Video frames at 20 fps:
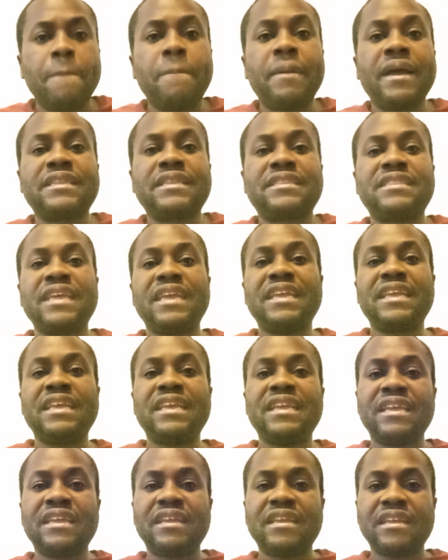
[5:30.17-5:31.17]
but
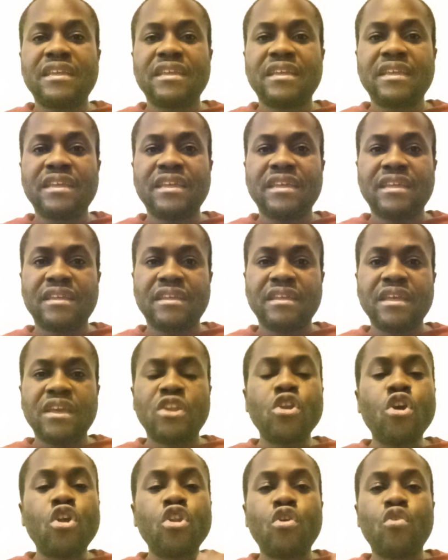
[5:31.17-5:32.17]
they
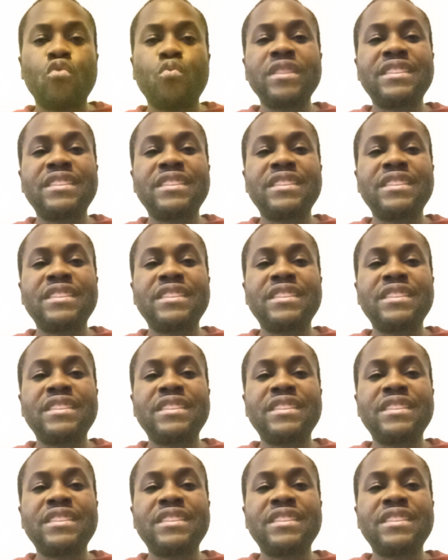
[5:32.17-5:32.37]
no,